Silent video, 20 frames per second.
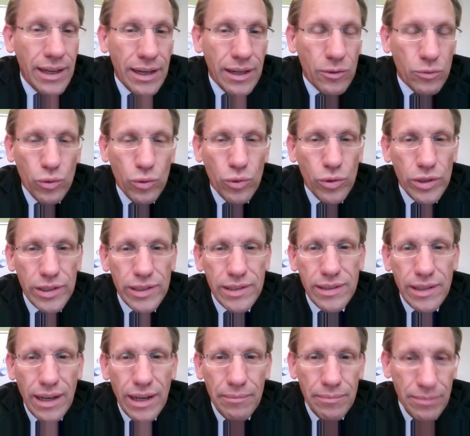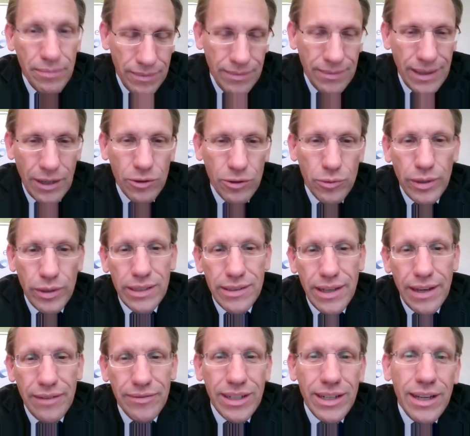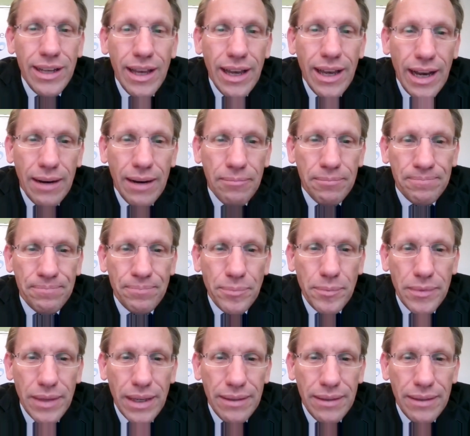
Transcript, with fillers: rules, um, now 27, um,